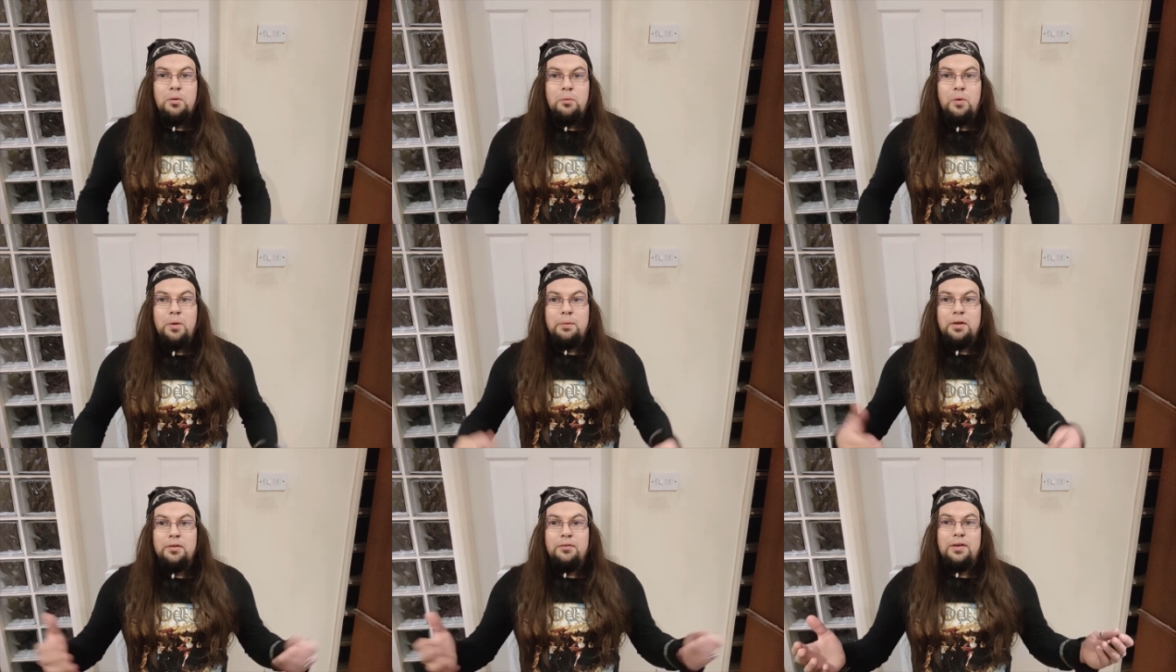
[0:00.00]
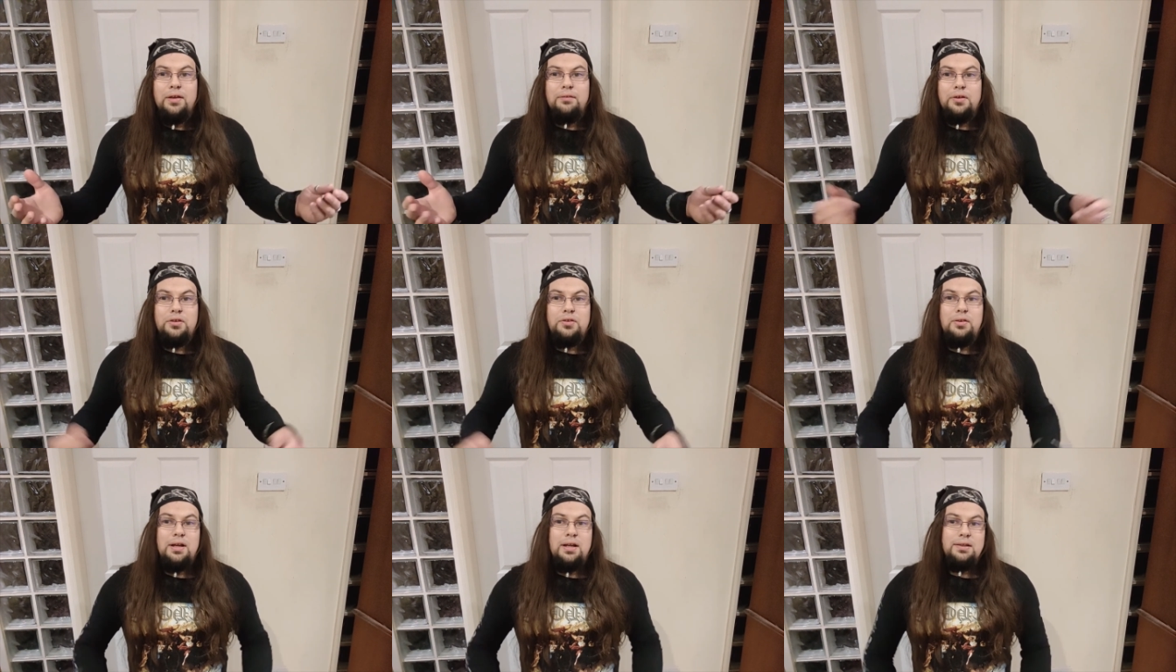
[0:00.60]
What were your favourite
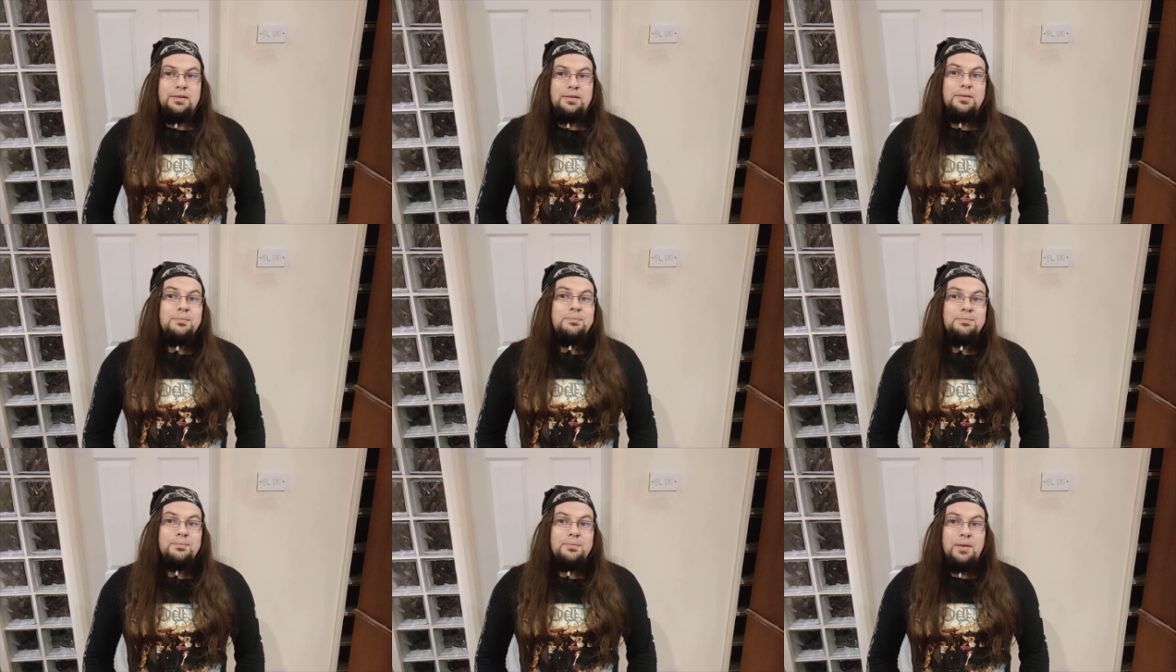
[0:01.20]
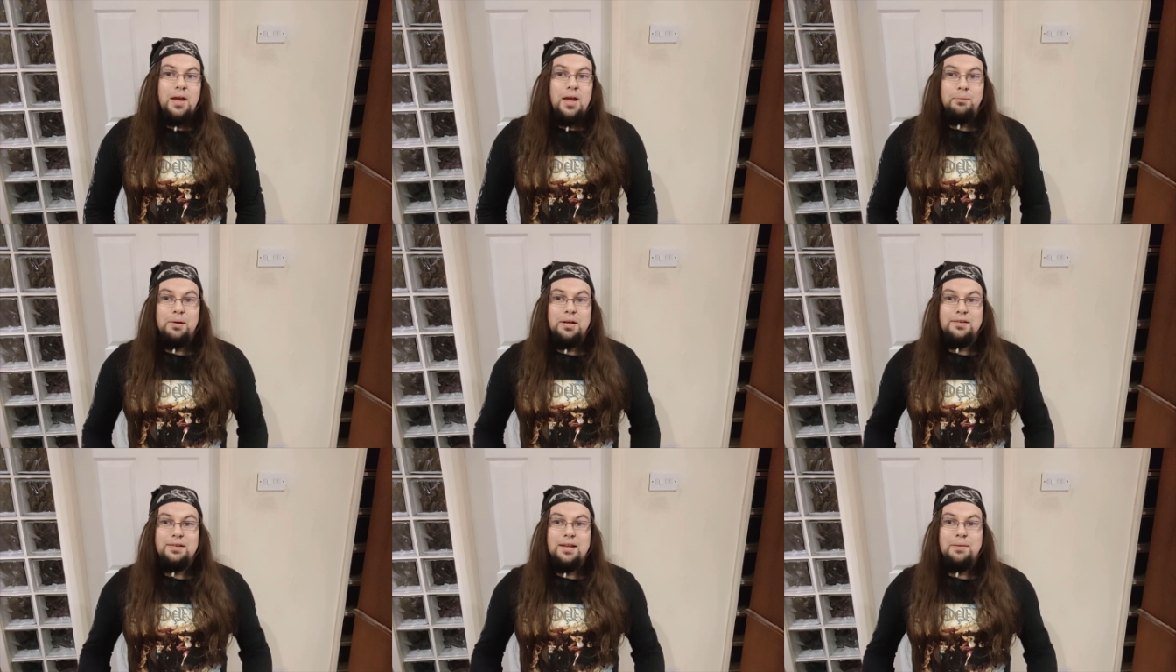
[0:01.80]
tracks? And
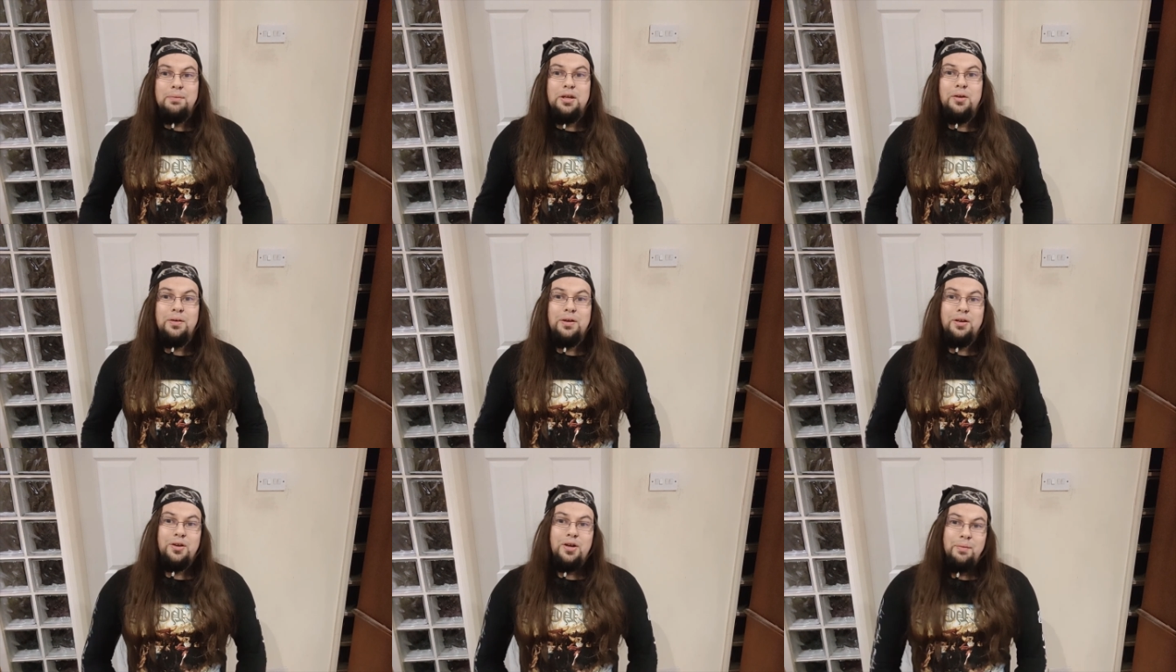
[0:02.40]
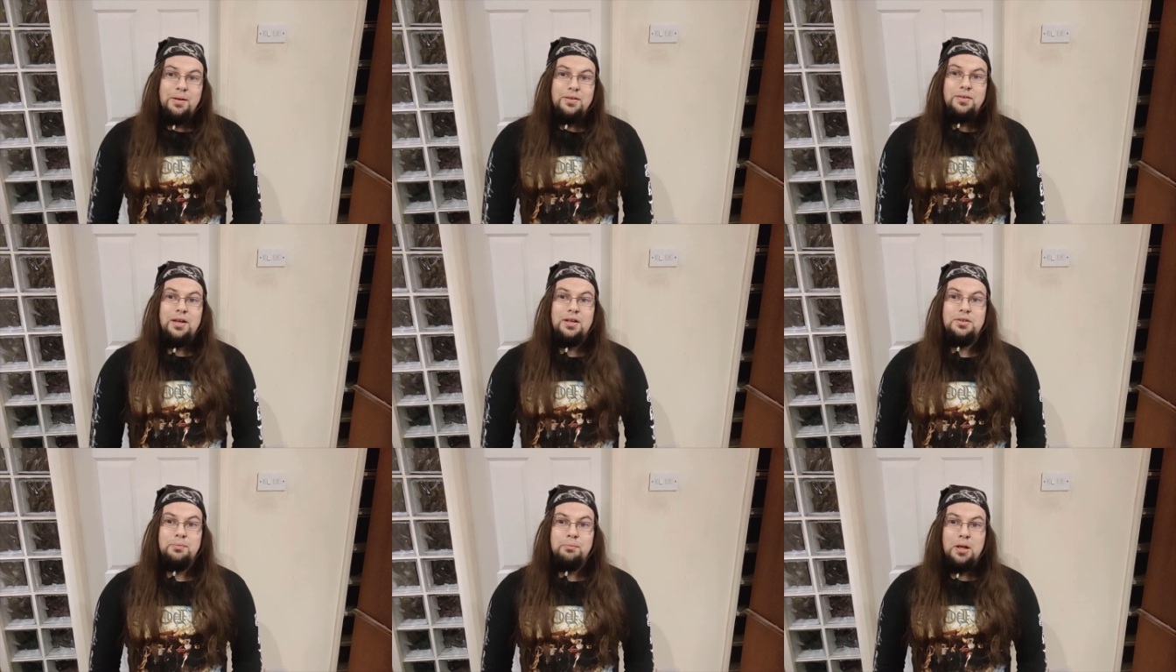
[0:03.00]
please let me know in the comments
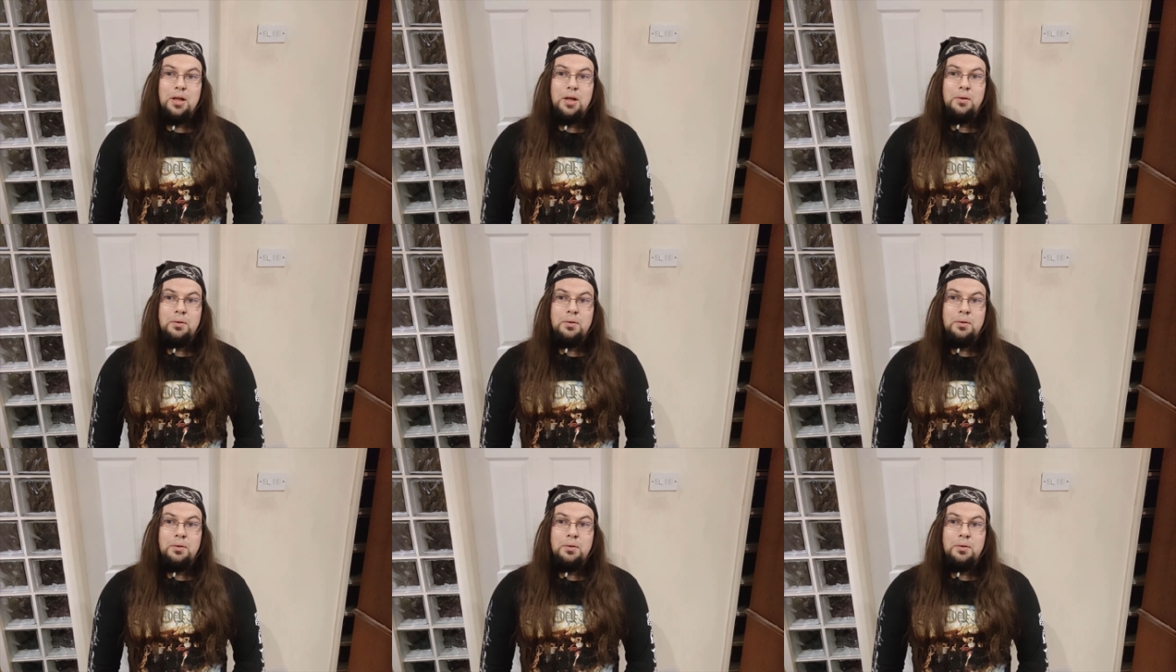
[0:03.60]
section below.